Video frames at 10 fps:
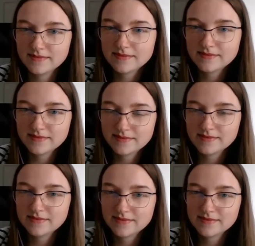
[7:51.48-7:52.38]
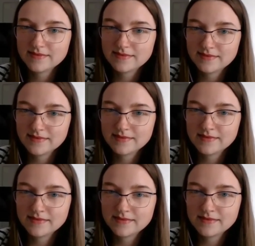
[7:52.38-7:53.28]

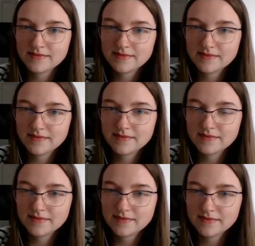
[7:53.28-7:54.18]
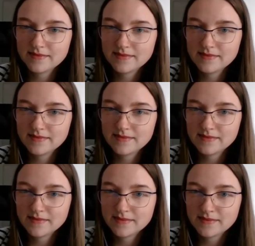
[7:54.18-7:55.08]

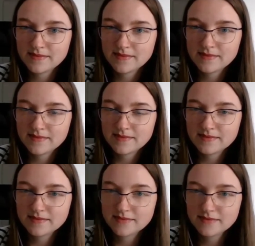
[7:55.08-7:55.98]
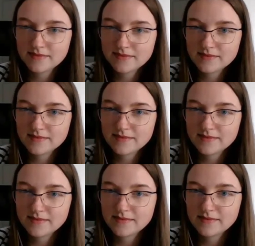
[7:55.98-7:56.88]
This person isn't speaking.